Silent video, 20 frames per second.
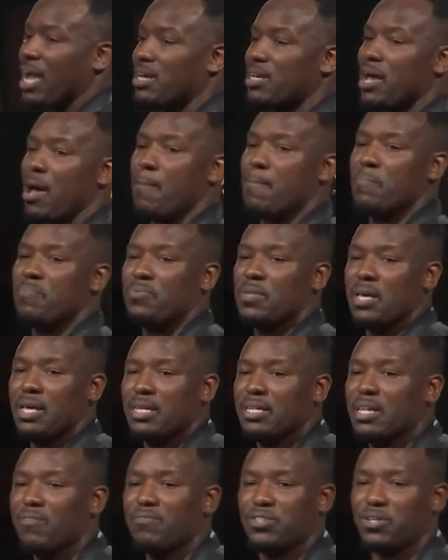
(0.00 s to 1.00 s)
hand up.
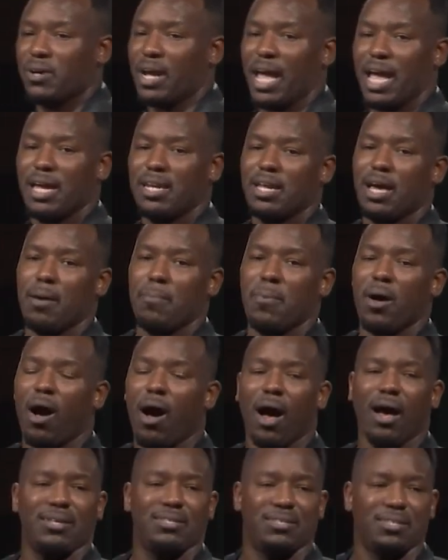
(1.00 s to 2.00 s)
Lift your hand up.
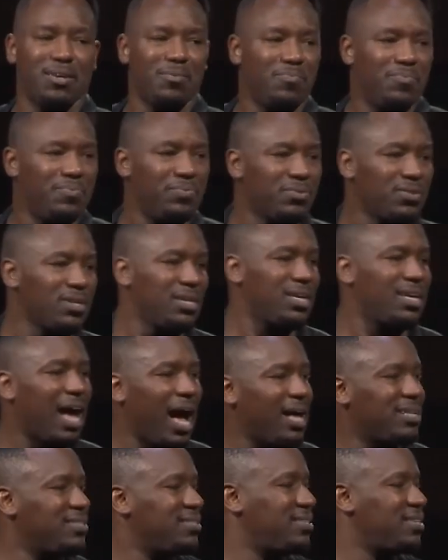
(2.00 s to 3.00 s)
Awesome.
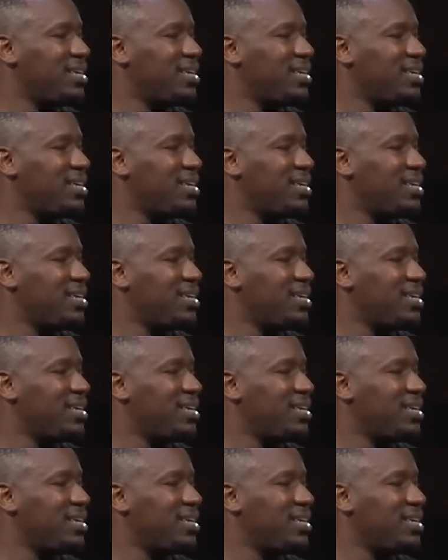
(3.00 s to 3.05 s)
God